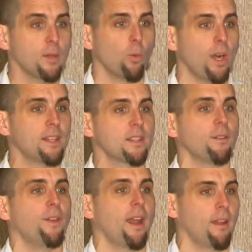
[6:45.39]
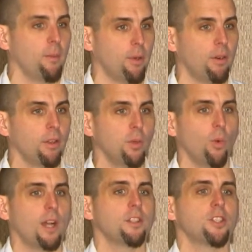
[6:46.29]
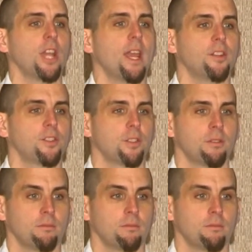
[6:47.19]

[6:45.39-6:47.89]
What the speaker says: What is the variable you want to change?